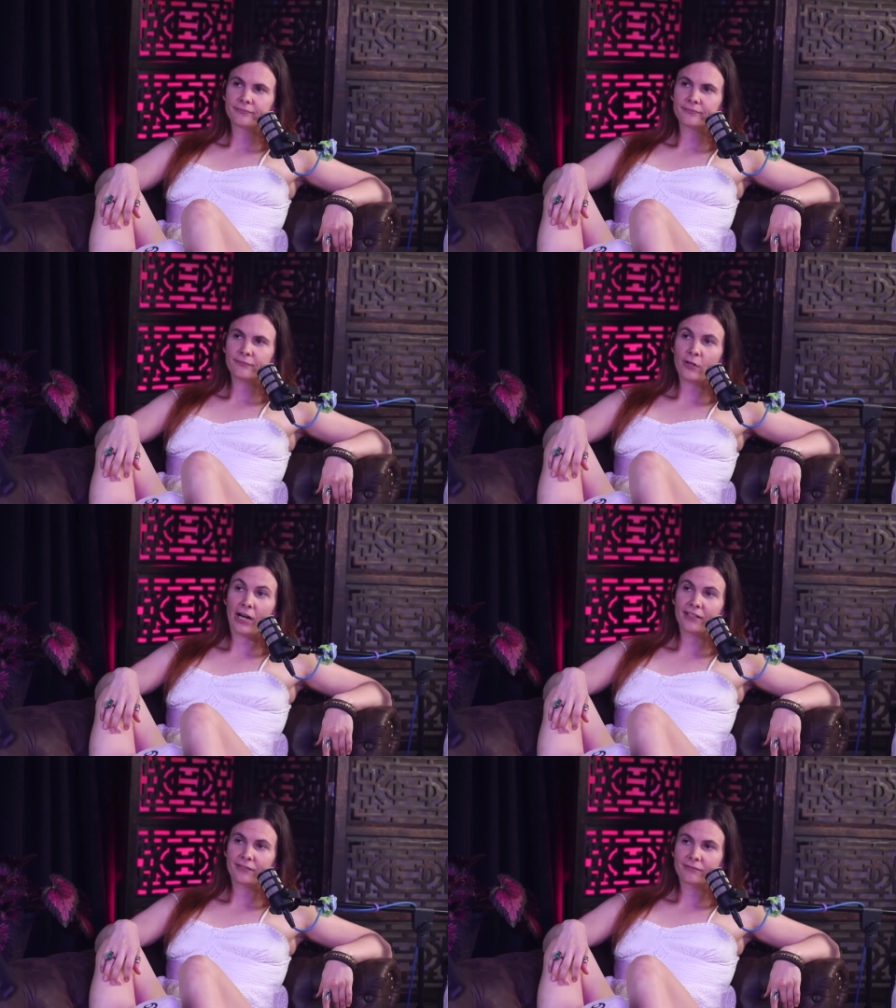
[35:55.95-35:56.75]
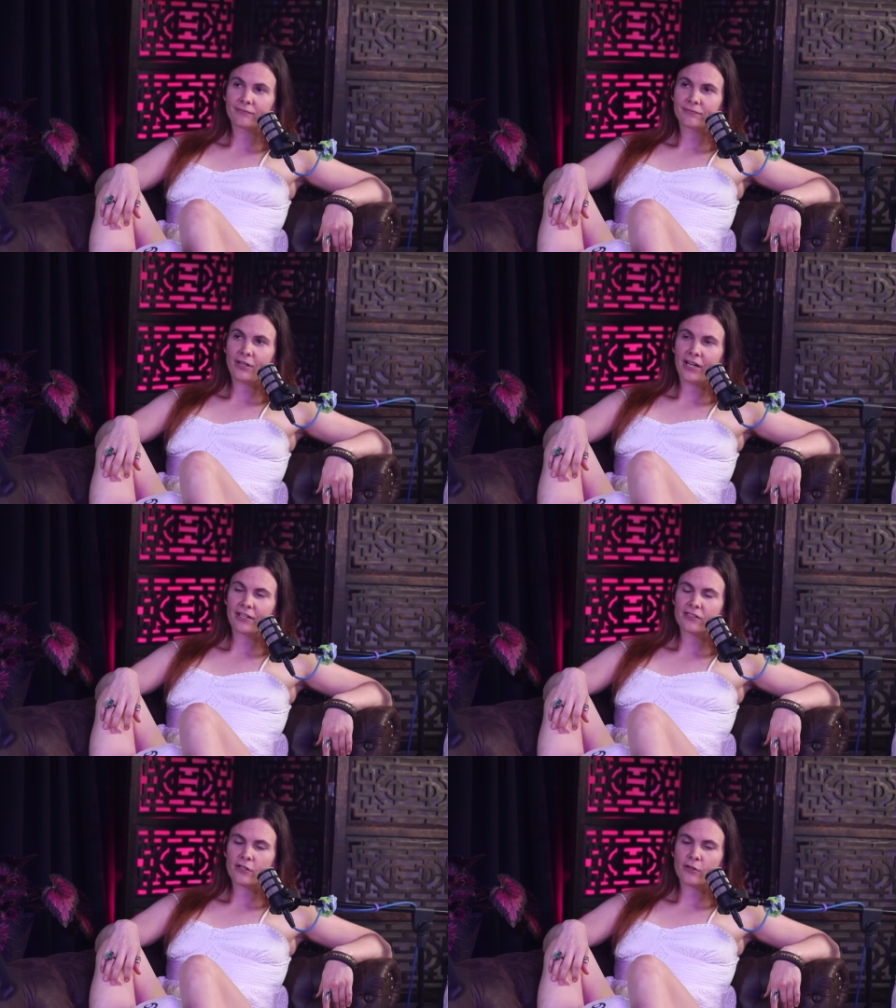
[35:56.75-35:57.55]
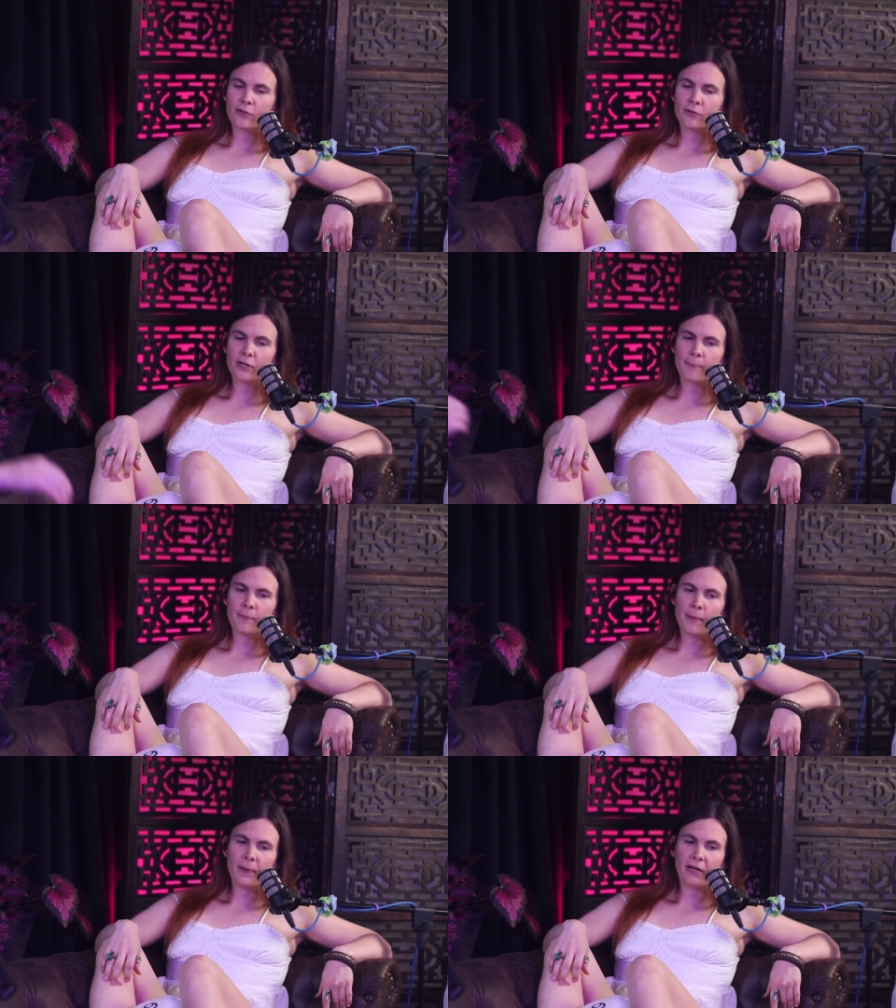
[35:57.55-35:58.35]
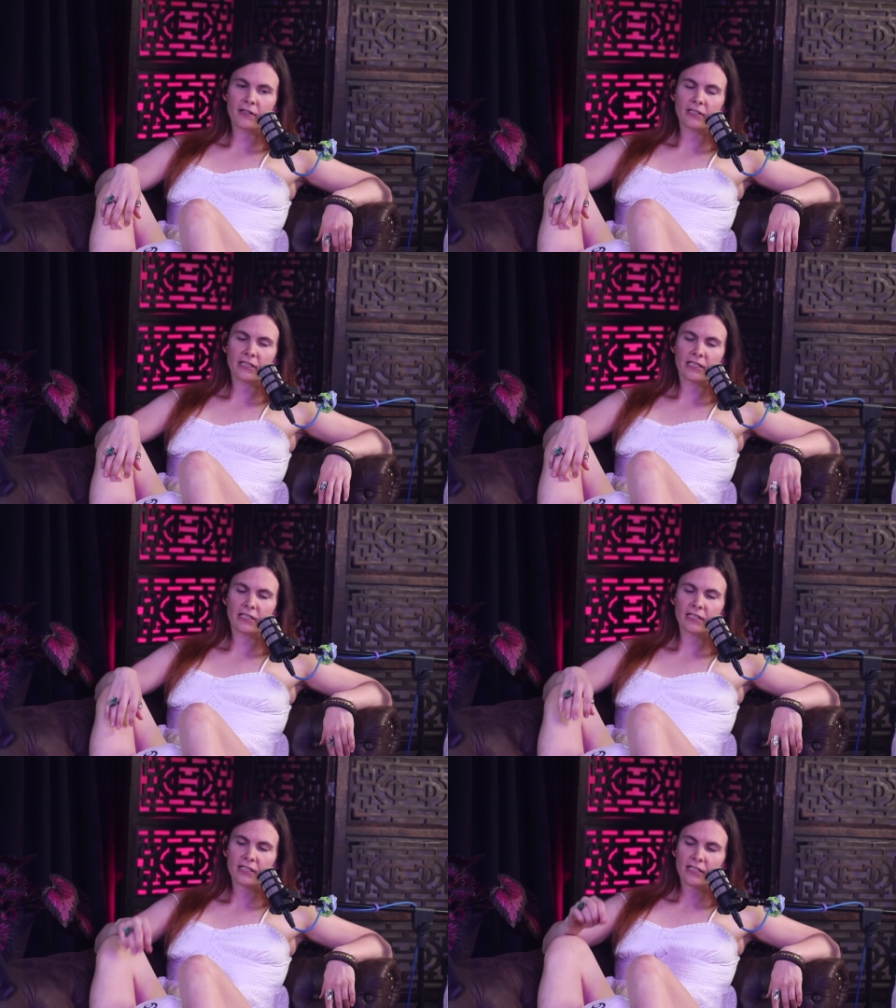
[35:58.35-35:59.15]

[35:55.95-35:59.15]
Right. Right. So uh, apparently